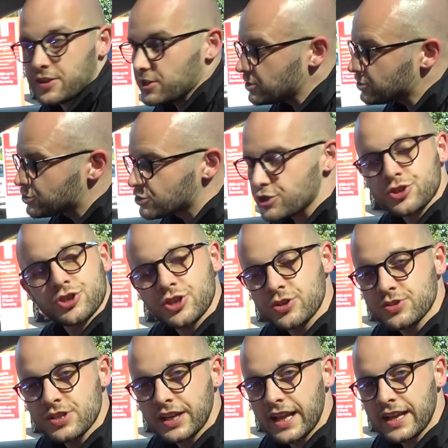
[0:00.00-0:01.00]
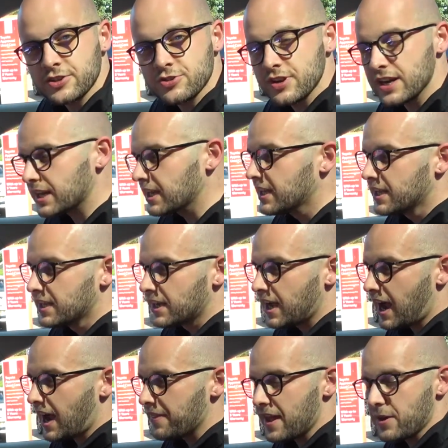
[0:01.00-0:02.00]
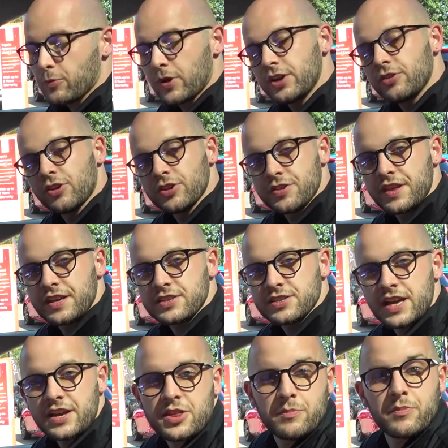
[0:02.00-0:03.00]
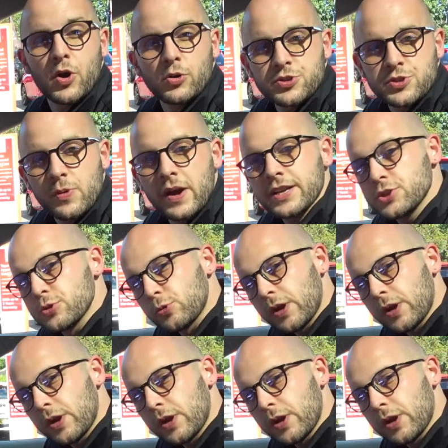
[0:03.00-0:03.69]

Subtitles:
that you're just using electric. And then when you're on things like the motorway, dual